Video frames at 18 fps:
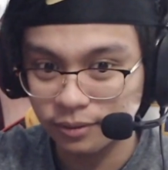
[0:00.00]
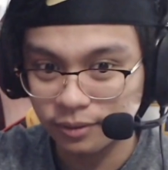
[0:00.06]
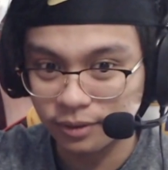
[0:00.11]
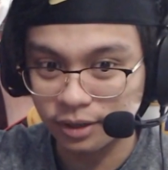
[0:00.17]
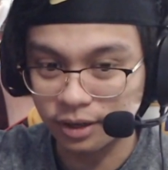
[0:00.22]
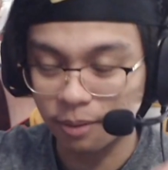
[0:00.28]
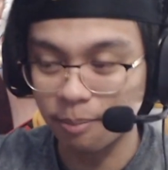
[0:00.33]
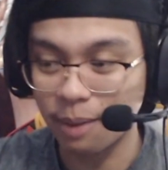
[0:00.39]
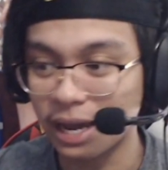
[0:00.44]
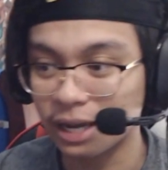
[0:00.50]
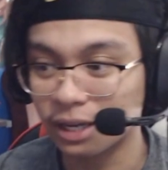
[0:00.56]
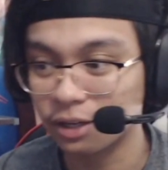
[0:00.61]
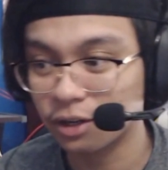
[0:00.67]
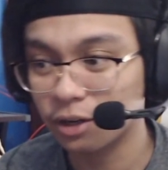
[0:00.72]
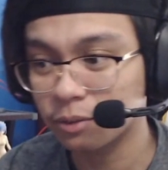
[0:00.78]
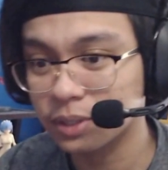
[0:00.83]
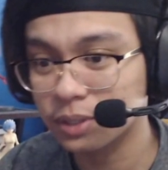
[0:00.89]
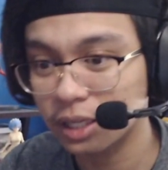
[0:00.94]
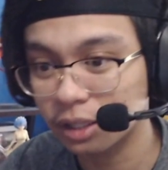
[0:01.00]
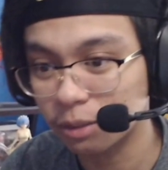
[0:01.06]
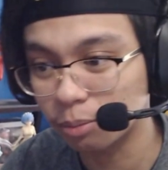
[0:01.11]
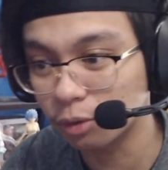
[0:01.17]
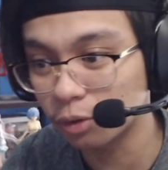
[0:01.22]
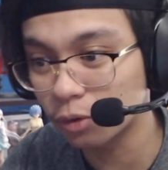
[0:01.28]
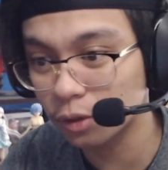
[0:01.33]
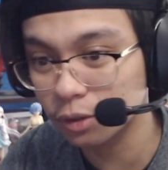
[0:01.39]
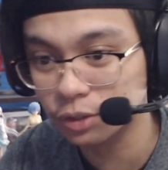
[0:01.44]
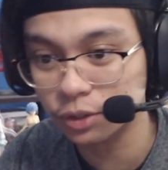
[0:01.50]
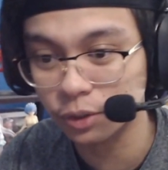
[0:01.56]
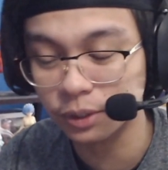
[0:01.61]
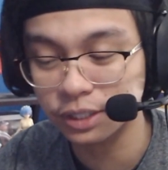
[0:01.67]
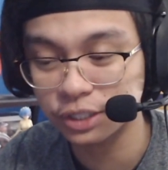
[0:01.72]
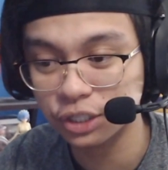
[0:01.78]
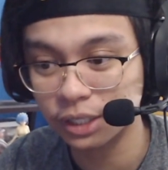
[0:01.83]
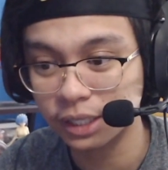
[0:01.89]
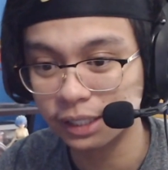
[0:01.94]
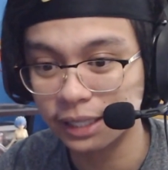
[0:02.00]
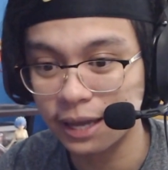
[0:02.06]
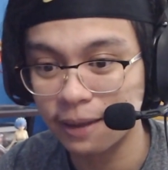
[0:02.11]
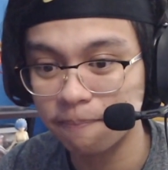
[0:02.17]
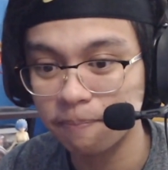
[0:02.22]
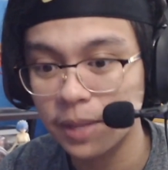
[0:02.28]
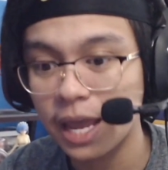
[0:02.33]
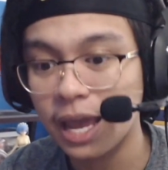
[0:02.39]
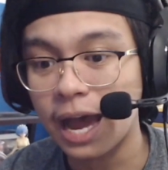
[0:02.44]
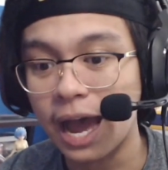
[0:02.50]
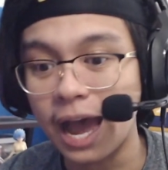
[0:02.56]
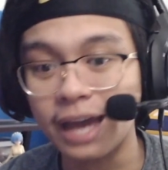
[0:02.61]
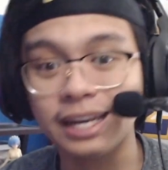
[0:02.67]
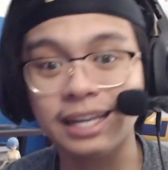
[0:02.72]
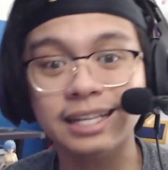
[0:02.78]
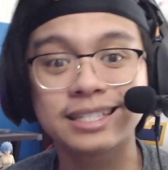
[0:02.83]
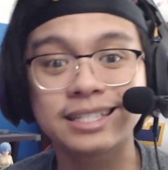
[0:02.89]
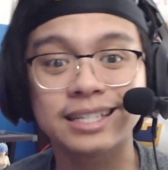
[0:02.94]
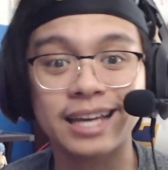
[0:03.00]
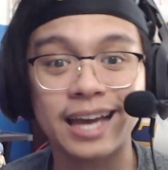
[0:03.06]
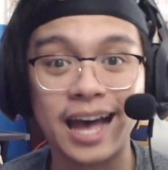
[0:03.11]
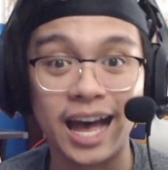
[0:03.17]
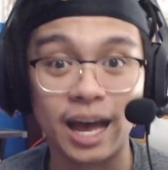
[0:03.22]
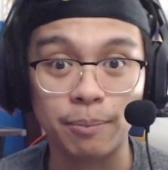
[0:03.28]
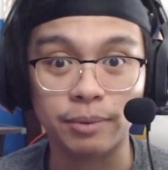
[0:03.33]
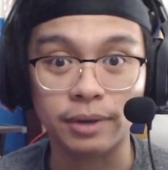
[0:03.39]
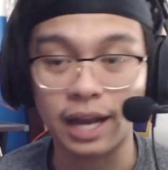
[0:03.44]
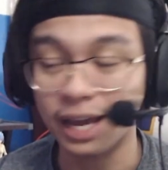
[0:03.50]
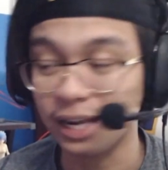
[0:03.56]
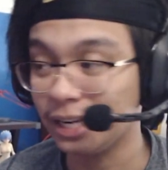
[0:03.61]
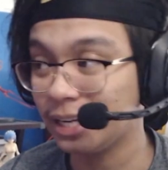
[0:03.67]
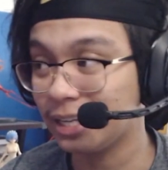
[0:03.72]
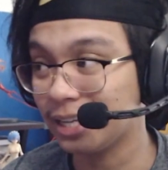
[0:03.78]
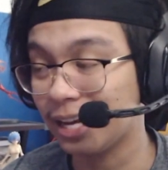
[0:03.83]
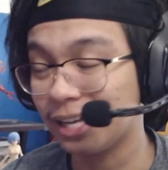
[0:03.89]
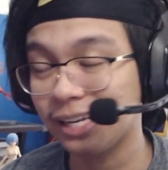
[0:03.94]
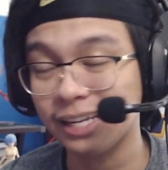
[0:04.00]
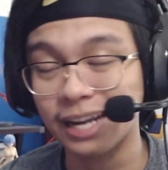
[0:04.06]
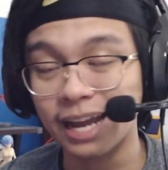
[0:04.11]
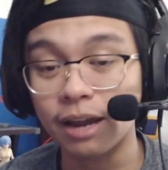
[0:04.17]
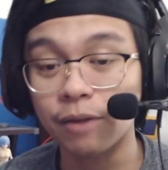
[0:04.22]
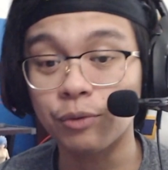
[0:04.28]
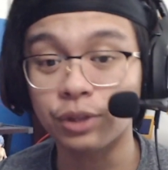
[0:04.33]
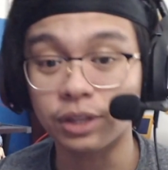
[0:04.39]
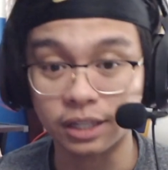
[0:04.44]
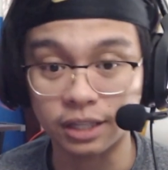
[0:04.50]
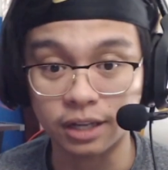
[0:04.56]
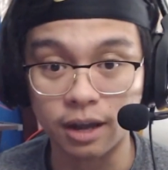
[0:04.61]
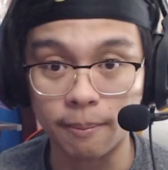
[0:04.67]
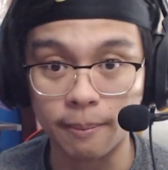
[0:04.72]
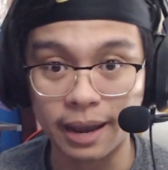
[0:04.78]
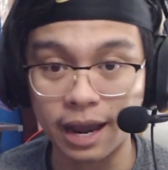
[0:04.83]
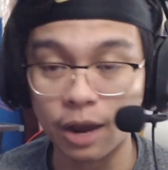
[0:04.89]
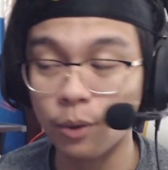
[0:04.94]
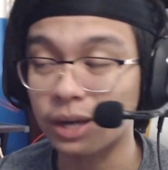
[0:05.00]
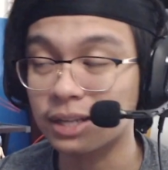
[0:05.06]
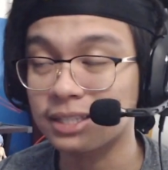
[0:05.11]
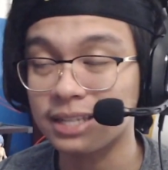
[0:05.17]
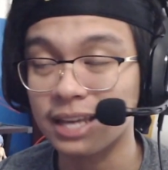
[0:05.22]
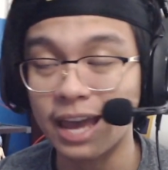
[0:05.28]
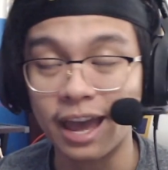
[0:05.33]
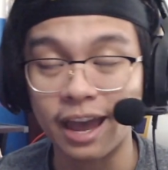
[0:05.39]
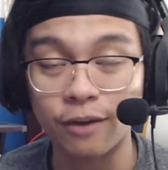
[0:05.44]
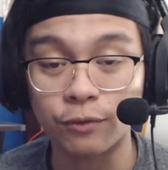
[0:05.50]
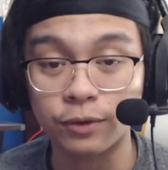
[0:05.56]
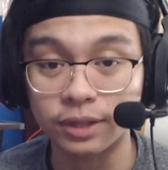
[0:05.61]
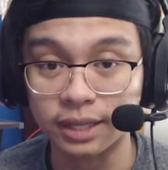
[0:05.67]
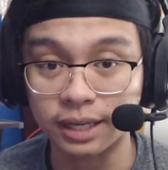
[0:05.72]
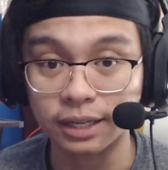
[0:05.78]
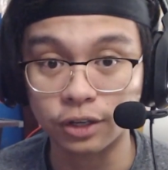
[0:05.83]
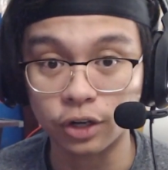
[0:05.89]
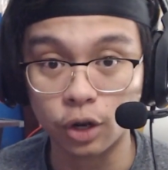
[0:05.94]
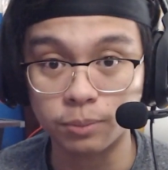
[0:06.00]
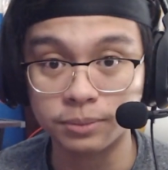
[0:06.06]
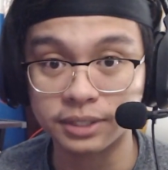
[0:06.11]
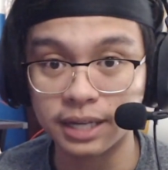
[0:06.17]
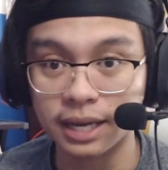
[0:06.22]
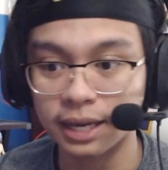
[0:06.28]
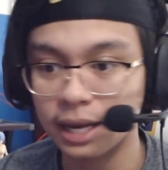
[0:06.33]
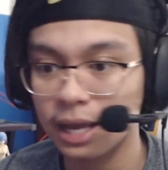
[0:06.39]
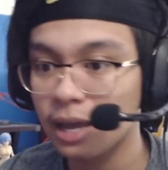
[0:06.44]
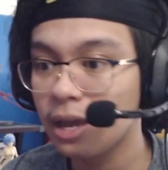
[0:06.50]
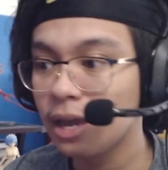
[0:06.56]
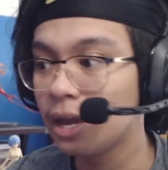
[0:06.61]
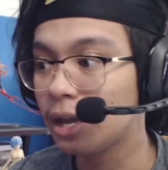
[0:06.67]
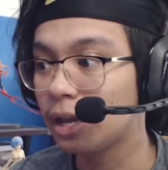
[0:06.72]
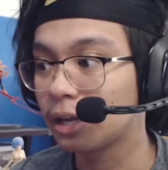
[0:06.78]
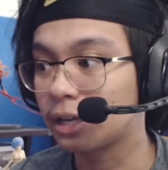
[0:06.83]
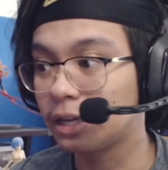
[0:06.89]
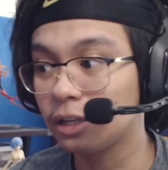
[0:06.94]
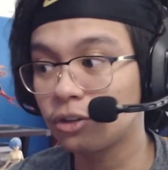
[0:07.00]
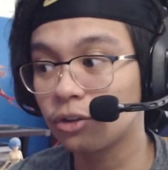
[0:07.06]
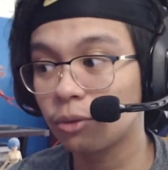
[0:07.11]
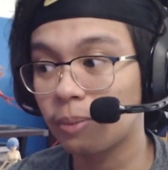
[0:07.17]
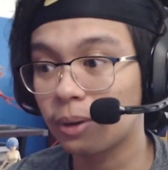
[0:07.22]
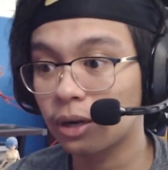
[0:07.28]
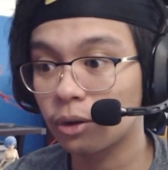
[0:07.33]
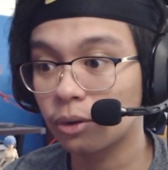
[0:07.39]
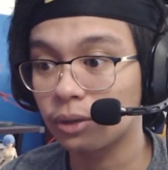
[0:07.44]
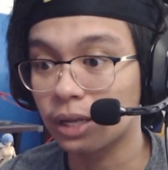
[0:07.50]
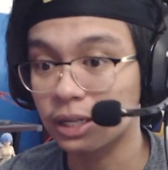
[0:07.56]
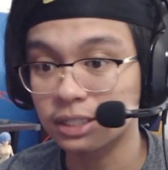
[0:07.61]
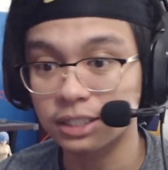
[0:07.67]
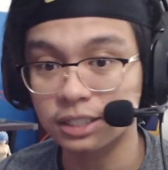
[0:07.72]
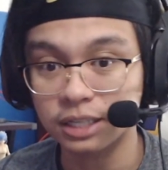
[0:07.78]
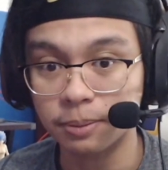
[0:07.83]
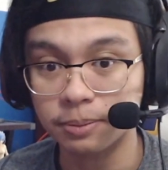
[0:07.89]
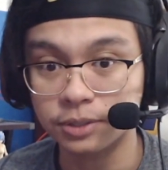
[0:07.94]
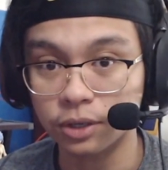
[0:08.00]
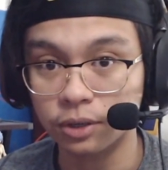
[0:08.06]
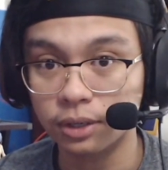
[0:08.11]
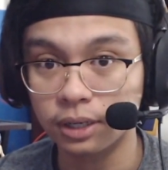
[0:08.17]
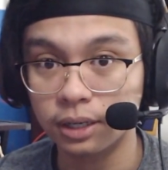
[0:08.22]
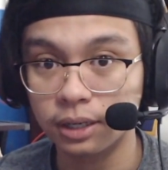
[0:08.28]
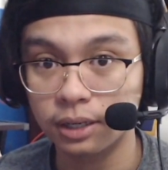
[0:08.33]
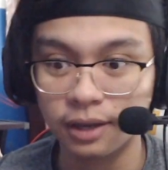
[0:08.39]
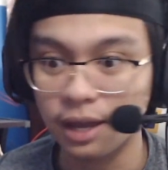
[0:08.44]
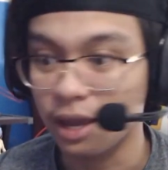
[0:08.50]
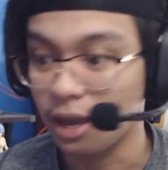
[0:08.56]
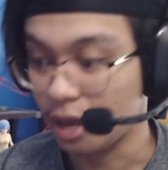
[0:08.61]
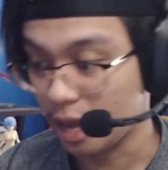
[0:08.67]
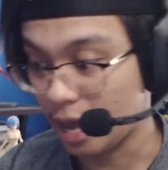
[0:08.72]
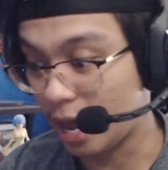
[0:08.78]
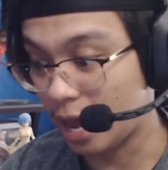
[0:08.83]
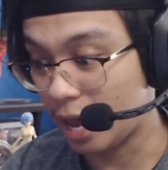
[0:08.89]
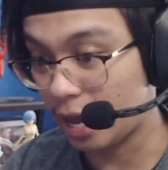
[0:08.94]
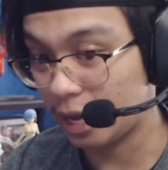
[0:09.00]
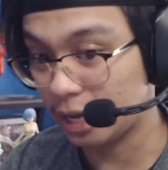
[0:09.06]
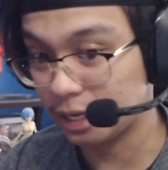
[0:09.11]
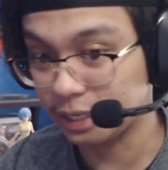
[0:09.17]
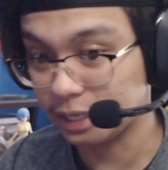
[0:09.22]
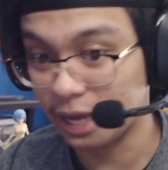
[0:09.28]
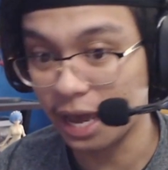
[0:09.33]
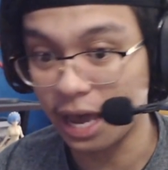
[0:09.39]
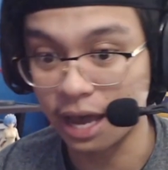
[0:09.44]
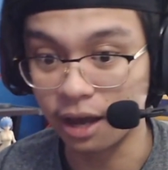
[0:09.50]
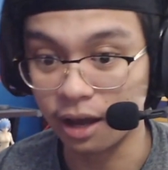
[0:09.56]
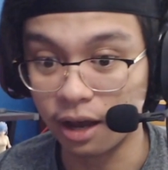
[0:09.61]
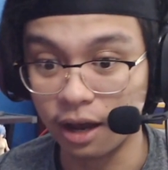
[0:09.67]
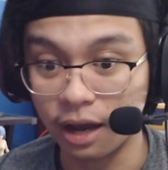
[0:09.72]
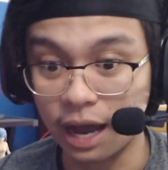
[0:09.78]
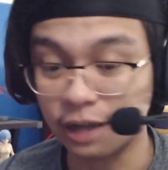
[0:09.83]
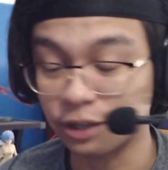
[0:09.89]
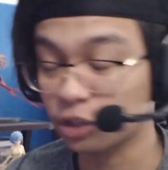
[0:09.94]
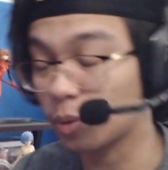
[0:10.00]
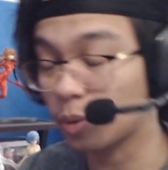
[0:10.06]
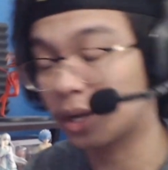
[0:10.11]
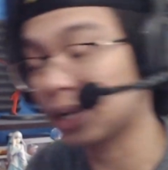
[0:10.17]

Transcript: come back, you know what I'm saying? The blue rose sword and shit like that. I need to see it happen. I need everything to come back. I want to see everything, you know what I'm saying? Kirito about to go nuts this episode. And yeah, I just want to